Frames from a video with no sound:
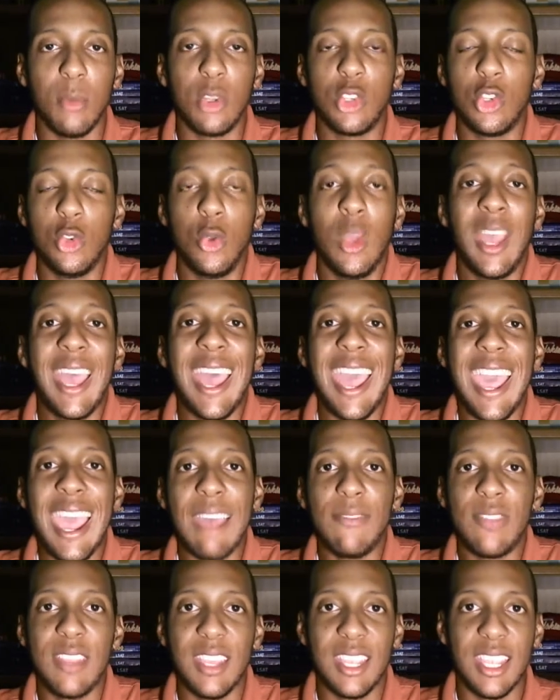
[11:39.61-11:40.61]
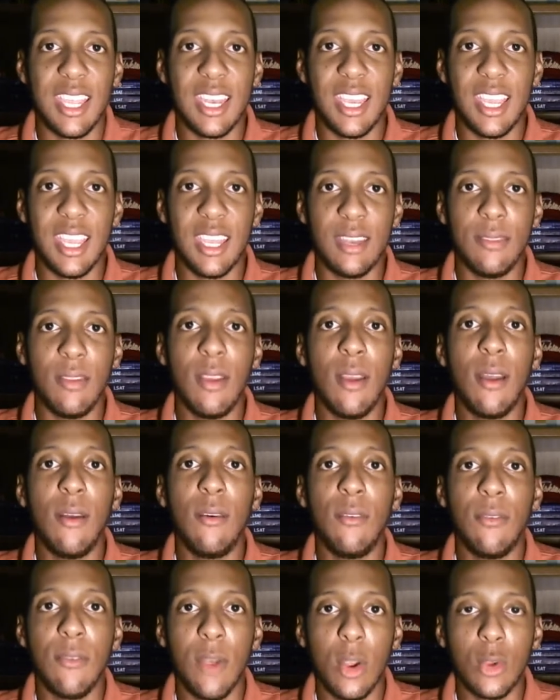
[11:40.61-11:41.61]
but you have to get in
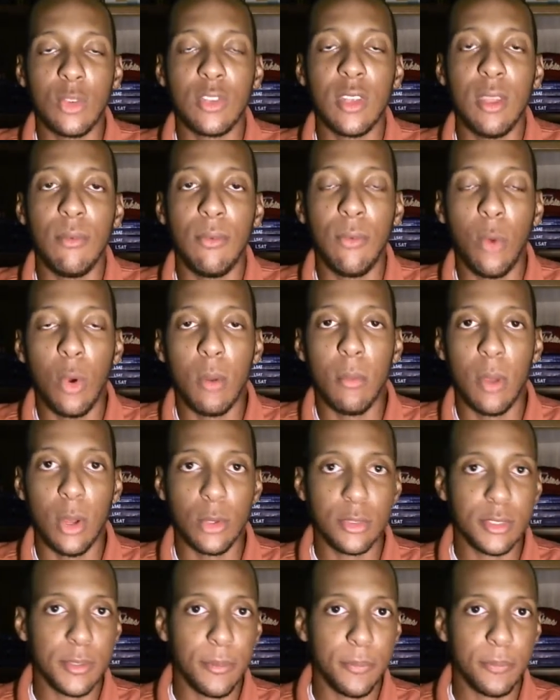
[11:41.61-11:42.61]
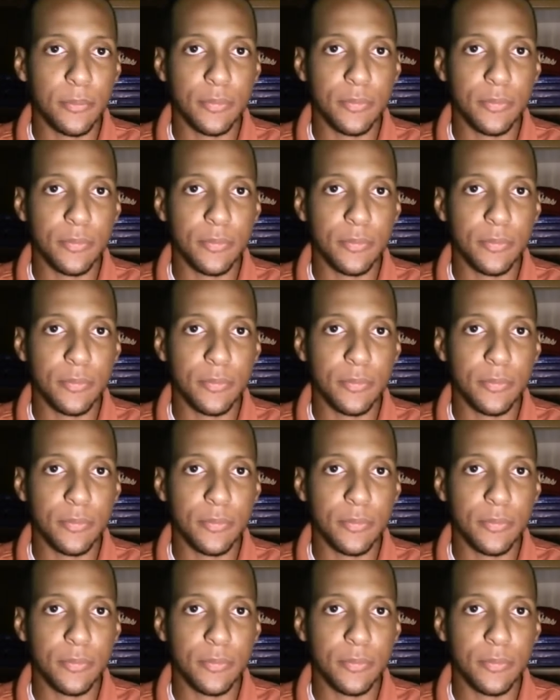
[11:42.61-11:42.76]
first and foremost.